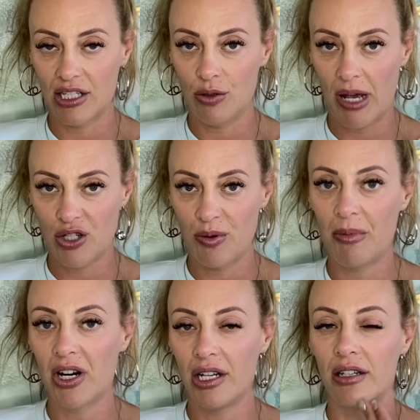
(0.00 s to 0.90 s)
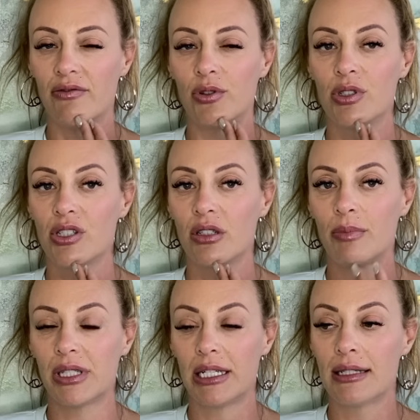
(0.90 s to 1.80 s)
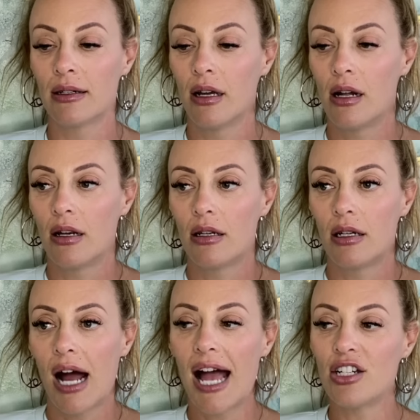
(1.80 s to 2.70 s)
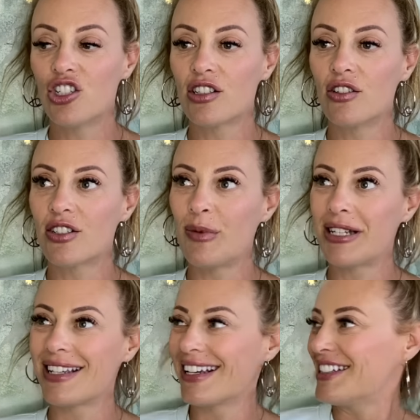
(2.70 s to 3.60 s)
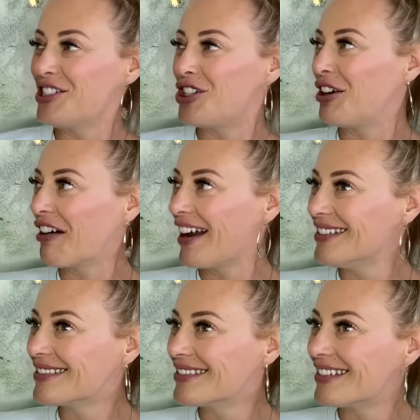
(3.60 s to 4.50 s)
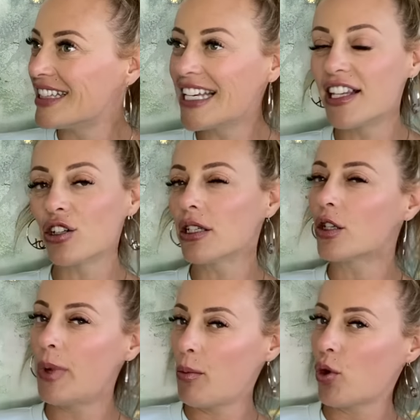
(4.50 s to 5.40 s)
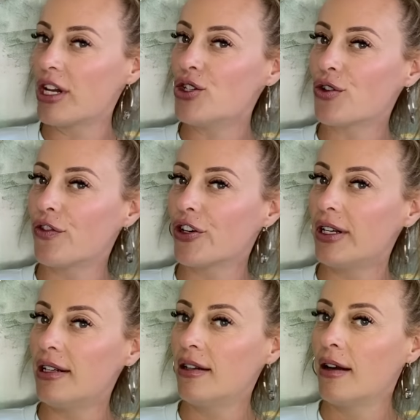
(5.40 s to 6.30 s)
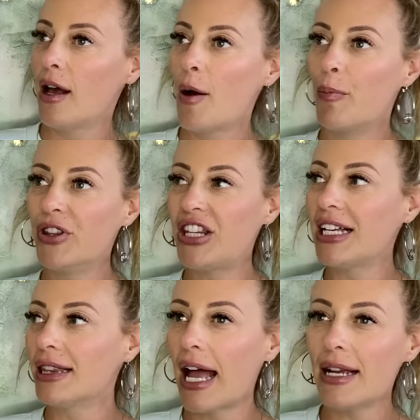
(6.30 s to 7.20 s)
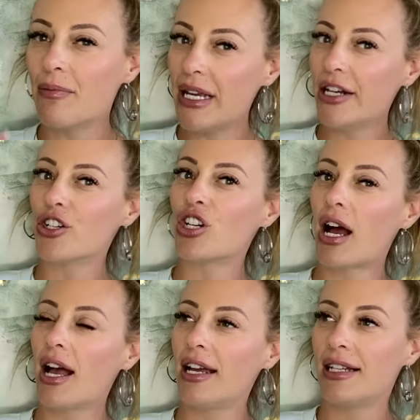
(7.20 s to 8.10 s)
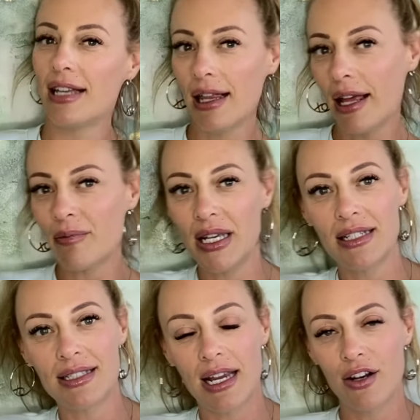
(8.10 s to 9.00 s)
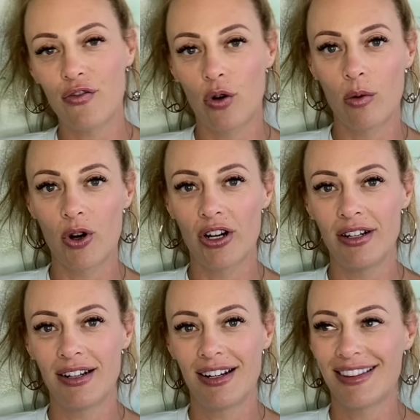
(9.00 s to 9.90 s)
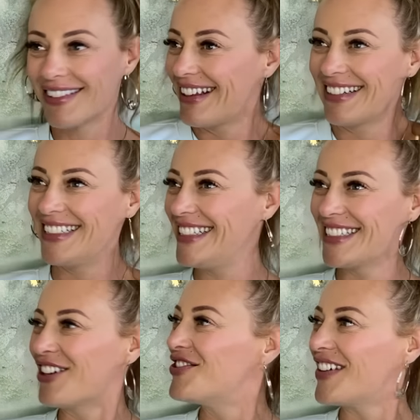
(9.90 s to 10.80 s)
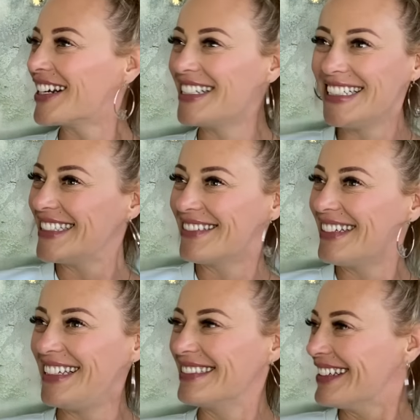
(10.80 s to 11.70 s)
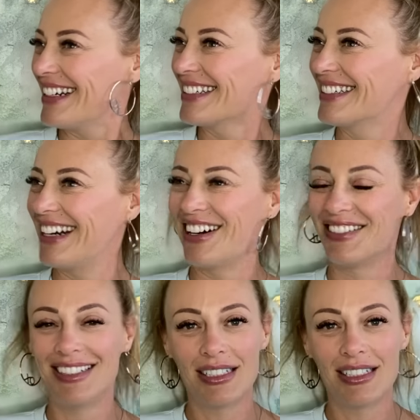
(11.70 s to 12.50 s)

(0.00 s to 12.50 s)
Can you imagine me married an influencer, please? And just looks at me and is like, isn't she great? Like, they're a little bit more introverted, but they like me to shine, and they like me to stand forward. They're like, she's so funny, she's so cute, look at her go.